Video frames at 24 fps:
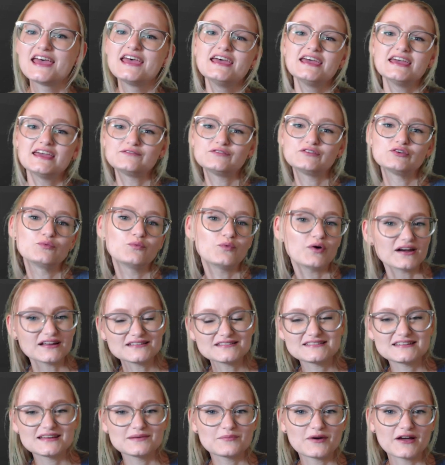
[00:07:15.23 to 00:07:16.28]
if you want
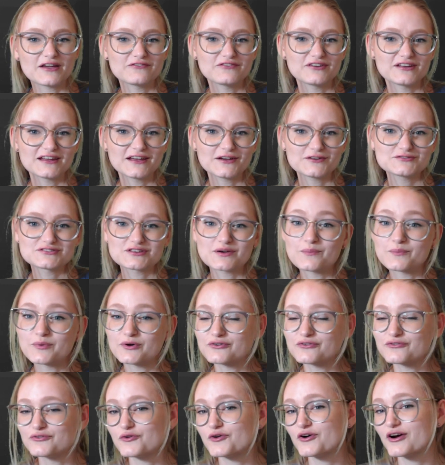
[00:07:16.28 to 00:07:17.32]
to see my videos
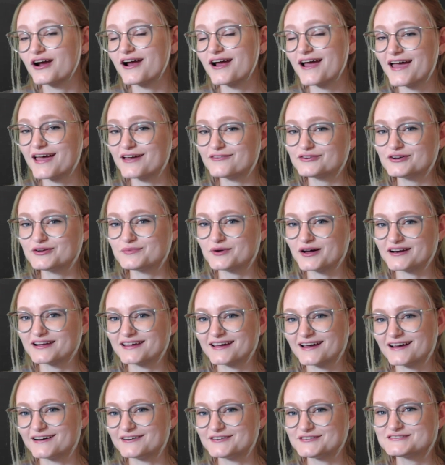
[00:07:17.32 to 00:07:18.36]
before
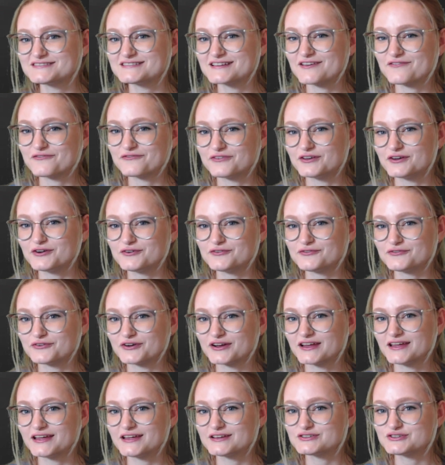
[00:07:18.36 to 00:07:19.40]
everybody else, feel
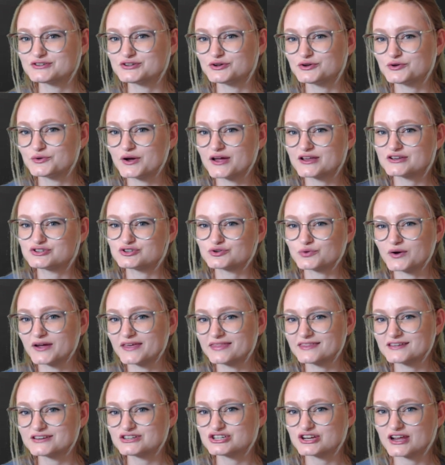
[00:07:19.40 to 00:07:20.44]
free to
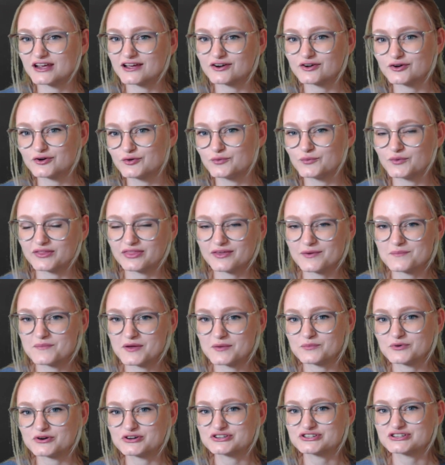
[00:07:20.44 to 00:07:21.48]
join the channel with a
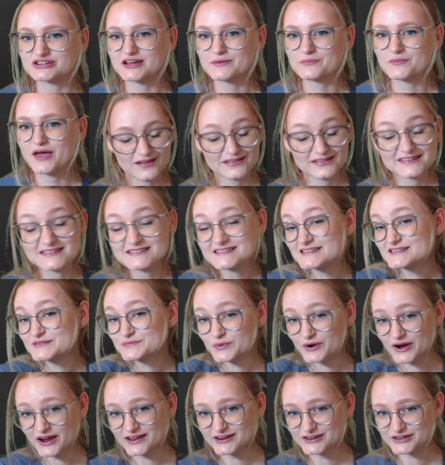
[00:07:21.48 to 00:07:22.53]
membership. This is
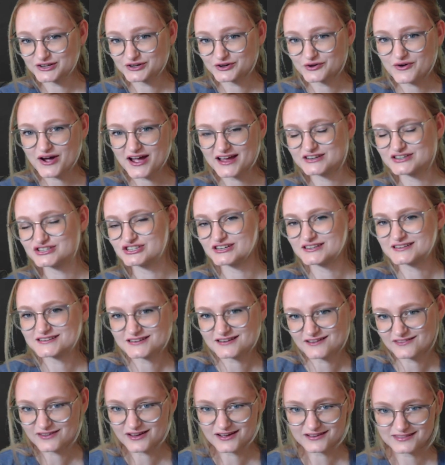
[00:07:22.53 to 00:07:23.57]
brand new. I just
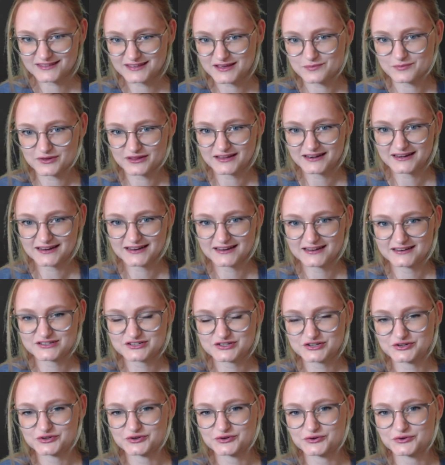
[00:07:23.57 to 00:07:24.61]
unlocked the ability
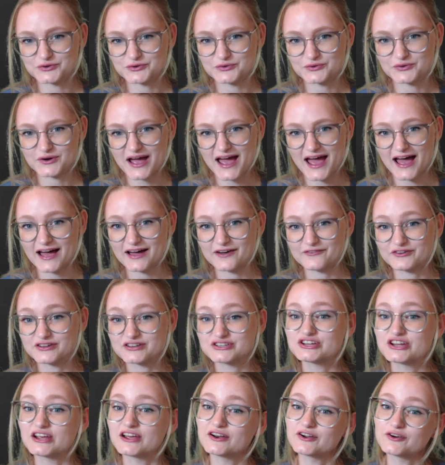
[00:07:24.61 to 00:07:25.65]
to have
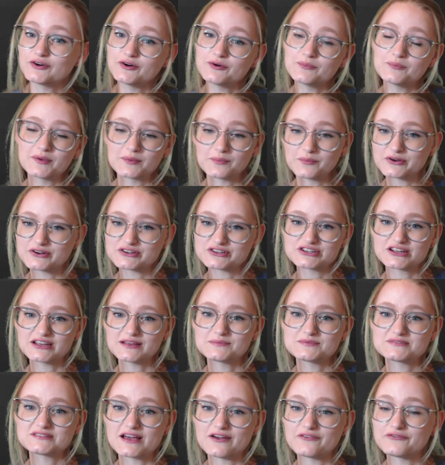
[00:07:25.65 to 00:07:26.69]
channel
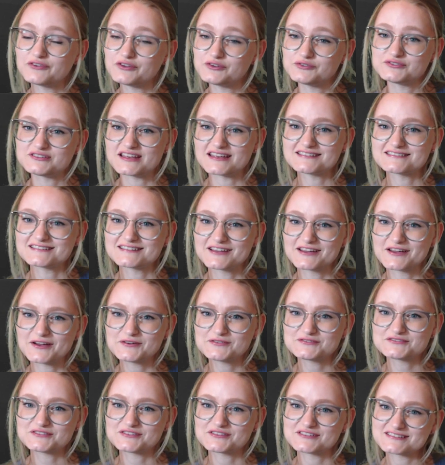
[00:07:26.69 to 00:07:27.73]
memberships a few days
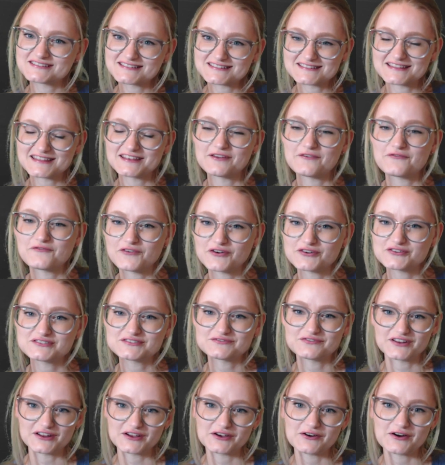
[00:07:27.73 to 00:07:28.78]
ago, so this is the
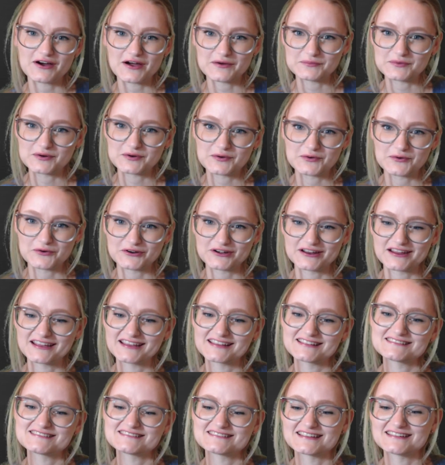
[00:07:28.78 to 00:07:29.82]
first video I'm recording
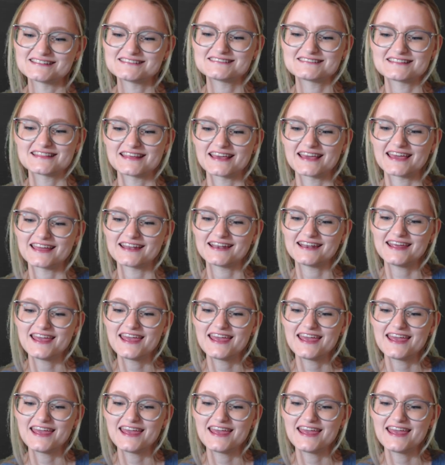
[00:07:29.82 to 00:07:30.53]
since then.